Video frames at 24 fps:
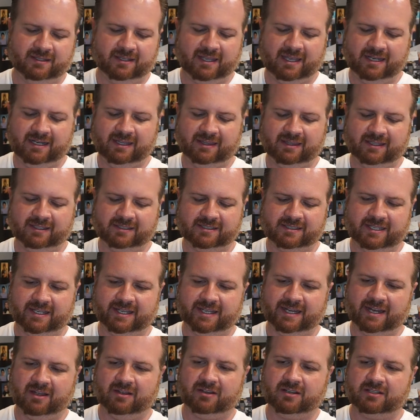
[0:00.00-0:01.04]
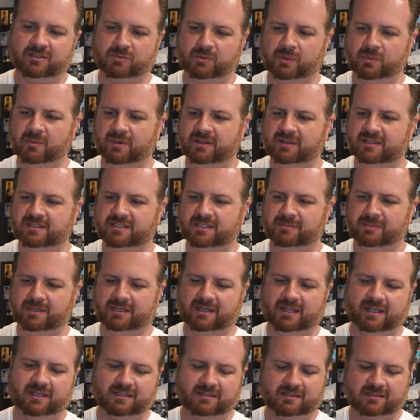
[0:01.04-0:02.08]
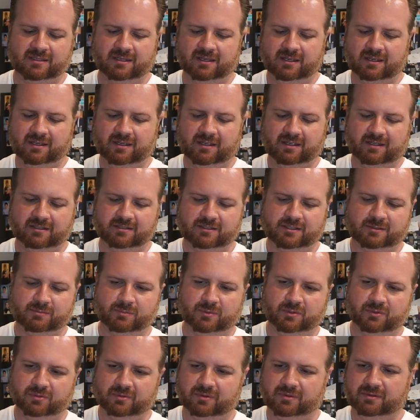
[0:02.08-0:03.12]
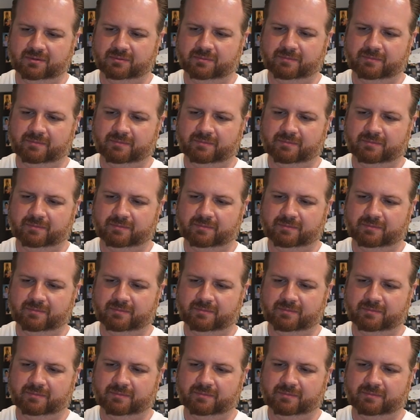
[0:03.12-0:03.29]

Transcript: anything sticking out, because we want this to be nice and smooth.